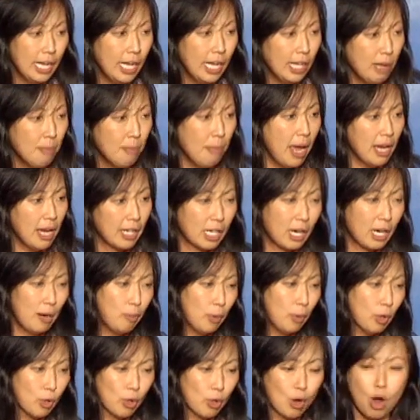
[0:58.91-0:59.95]
They made a
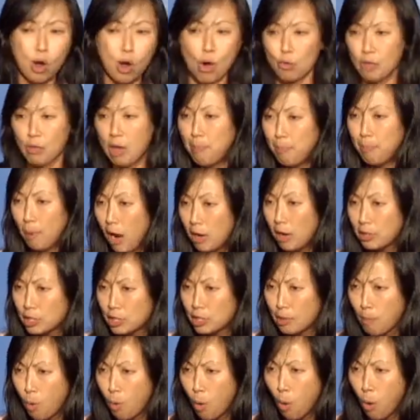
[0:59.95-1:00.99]
couple of their own. They bought
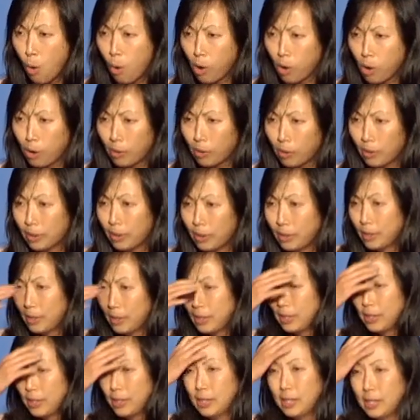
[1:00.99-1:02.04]
some more.
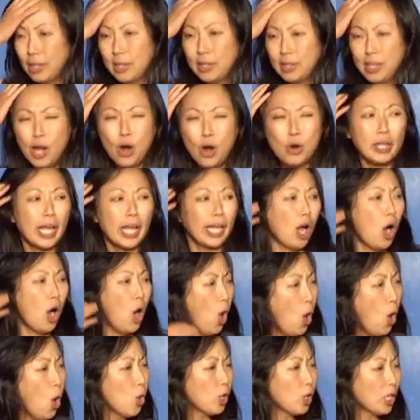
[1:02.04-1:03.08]
They own, like, a
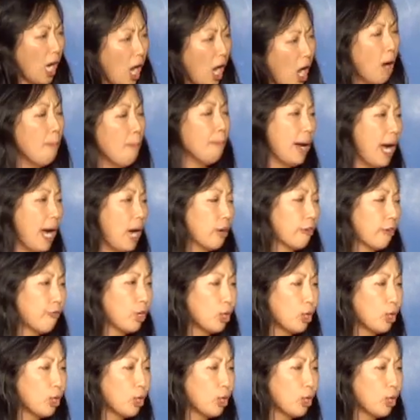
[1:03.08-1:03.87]
whole compound of